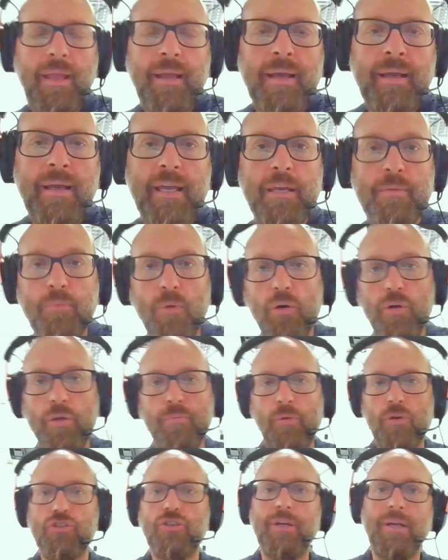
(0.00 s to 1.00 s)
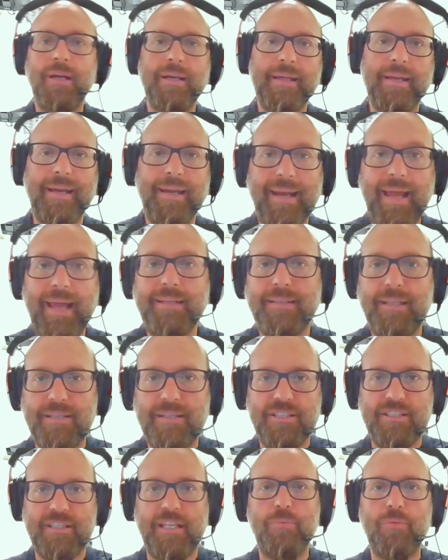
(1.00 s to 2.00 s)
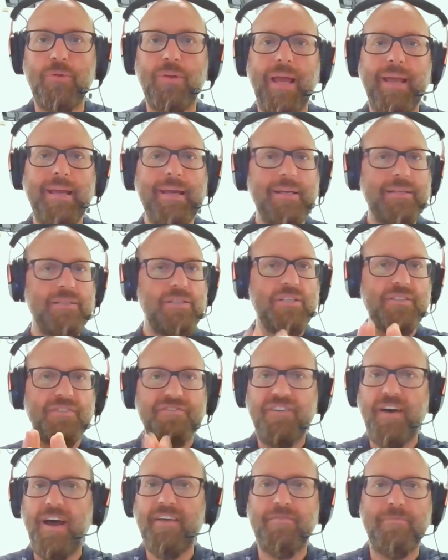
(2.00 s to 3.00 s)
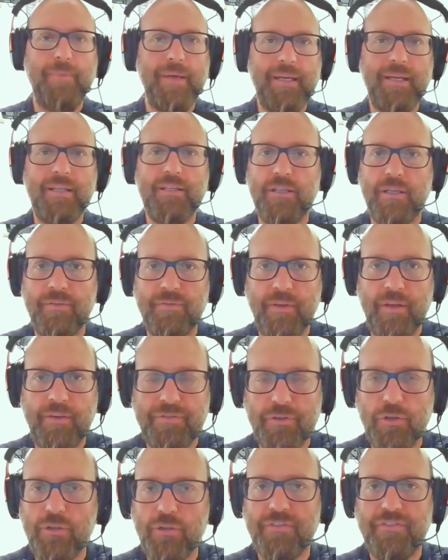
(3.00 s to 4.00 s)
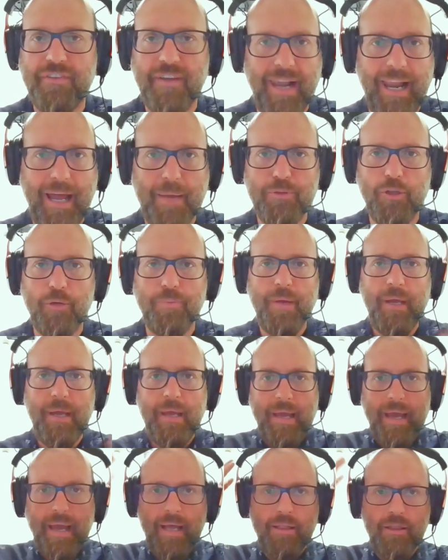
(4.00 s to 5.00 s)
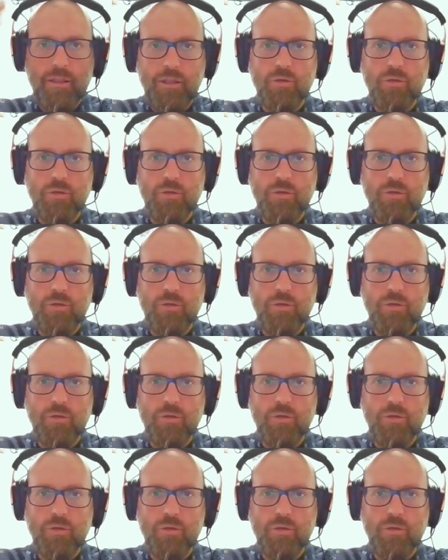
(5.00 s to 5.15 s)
related stimuli, just 5 minutes in front of a laptop, and